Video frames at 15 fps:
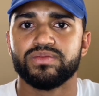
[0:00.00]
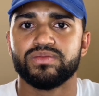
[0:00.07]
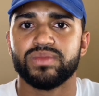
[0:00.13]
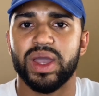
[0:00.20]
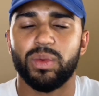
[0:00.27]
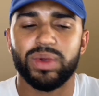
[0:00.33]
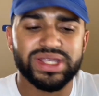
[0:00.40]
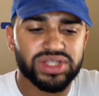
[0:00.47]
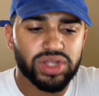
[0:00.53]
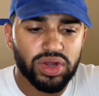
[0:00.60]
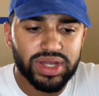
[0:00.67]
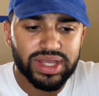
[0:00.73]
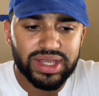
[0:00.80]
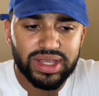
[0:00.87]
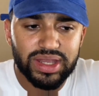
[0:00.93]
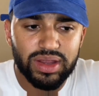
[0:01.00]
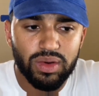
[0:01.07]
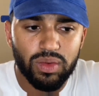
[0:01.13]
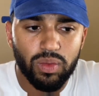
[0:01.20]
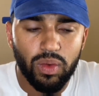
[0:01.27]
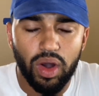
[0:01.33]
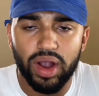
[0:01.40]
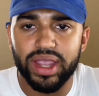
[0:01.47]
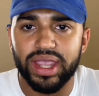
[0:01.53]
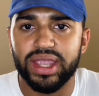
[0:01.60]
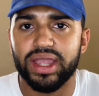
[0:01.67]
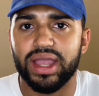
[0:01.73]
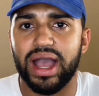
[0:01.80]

and we start walking